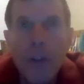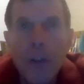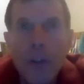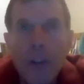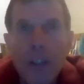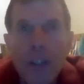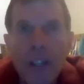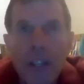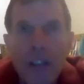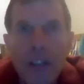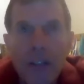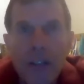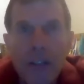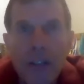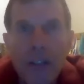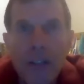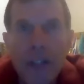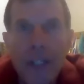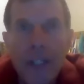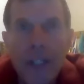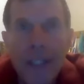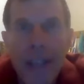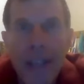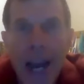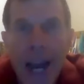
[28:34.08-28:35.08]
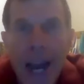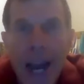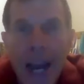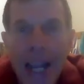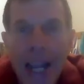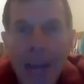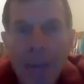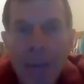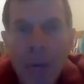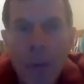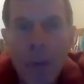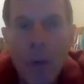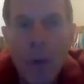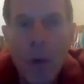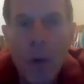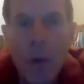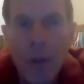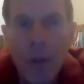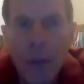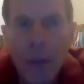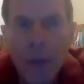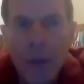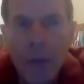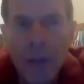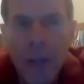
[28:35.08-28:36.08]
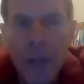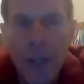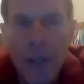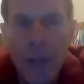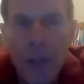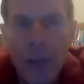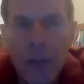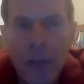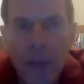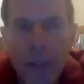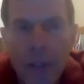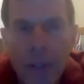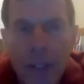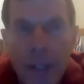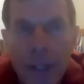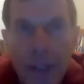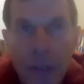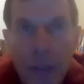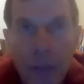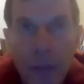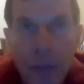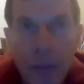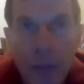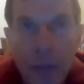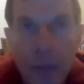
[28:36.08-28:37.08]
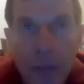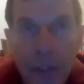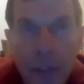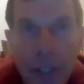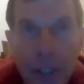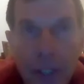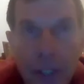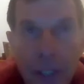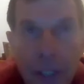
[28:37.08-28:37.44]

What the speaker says: to list the type of work you've done over the last 15